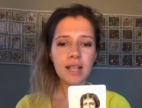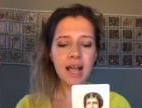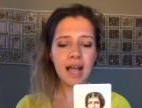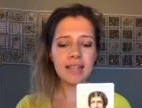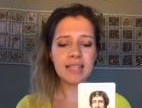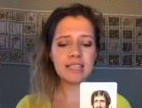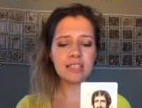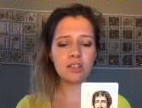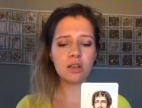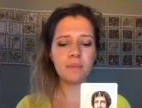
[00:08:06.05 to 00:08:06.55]

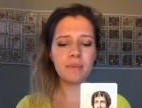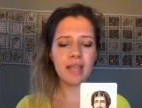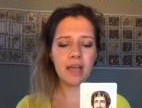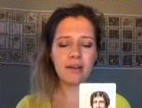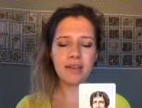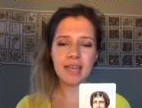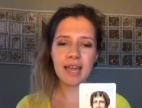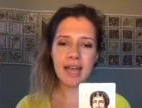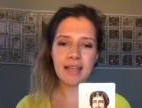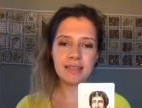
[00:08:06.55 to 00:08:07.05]
and it's coming out
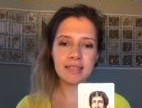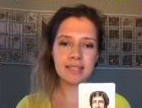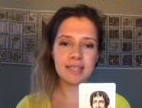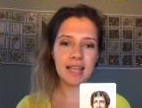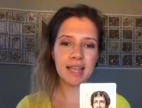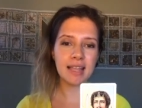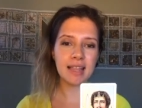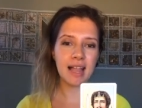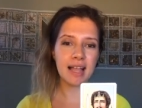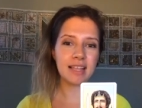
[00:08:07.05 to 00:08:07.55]
again to
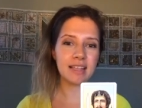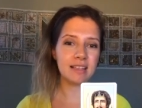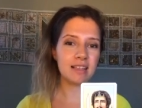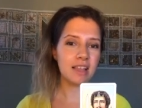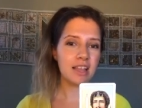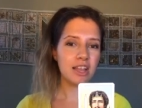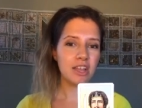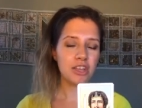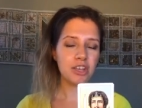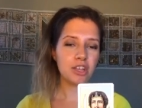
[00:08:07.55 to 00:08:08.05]
say like
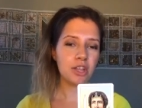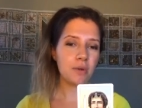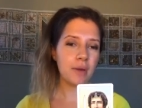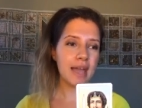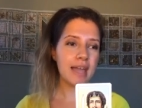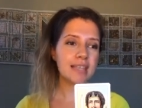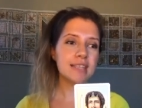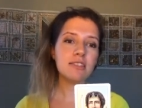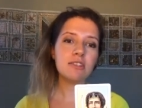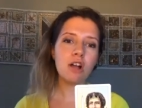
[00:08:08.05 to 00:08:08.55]
you know
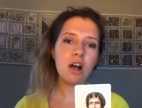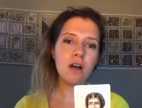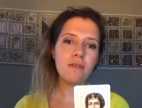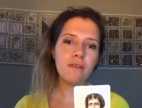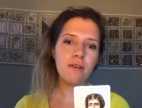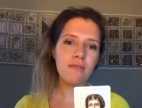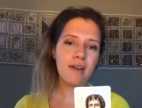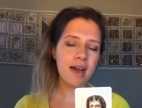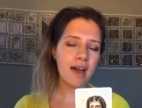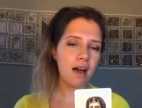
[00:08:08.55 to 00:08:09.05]
it's not
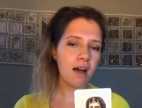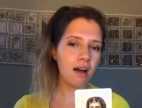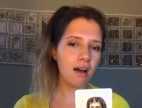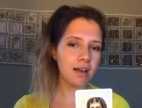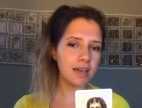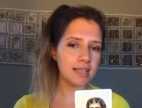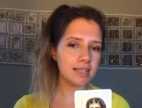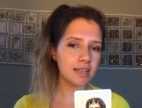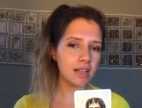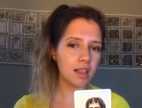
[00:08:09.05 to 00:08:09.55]
that their
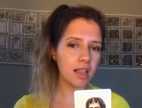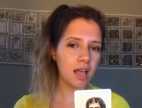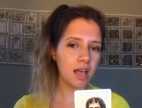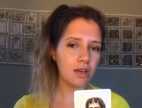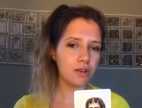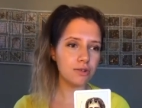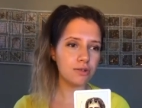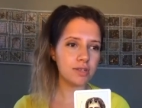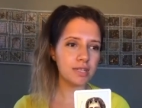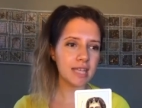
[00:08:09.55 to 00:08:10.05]
heart is
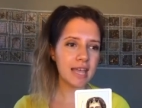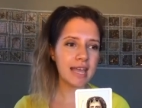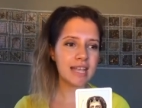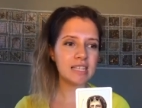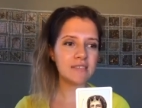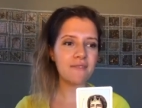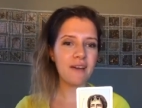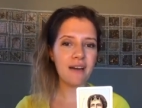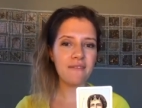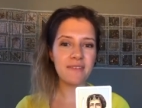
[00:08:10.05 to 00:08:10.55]
closed
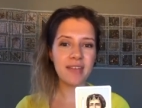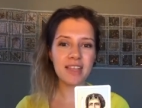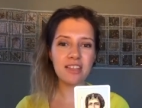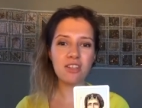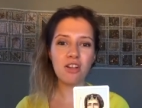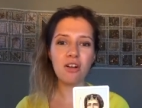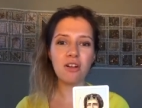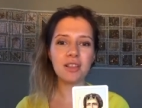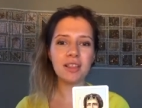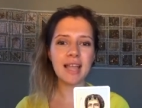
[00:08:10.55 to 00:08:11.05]
it's that they're
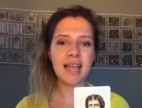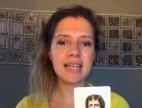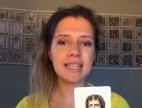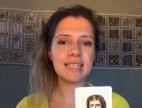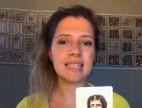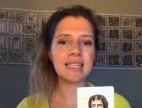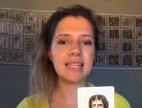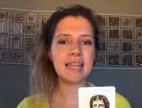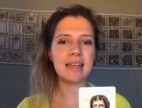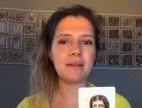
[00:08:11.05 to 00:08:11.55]
not
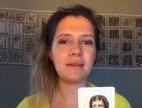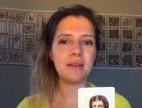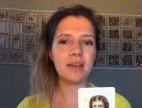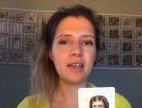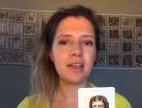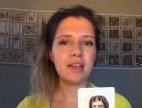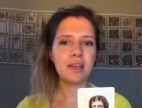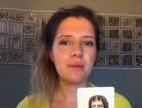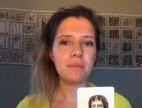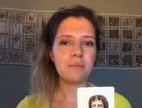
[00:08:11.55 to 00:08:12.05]
letting it
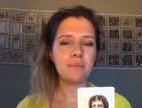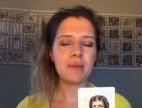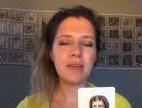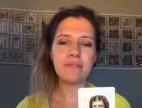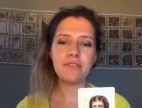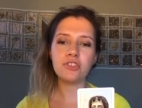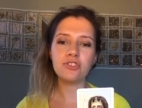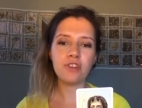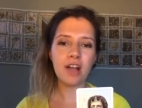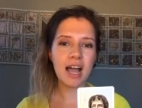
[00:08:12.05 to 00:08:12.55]
be
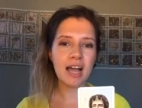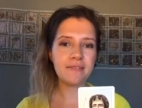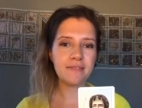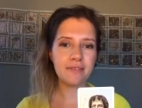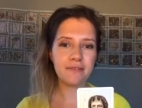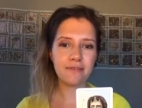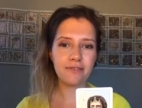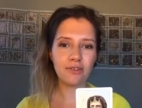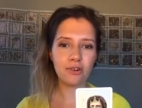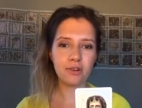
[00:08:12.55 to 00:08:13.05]
the
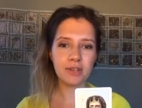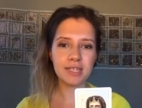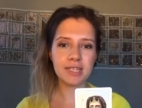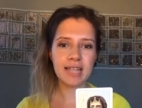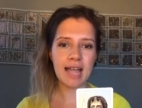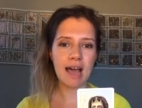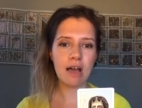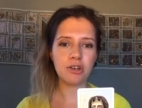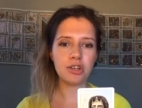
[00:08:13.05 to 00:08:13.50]
driving force now.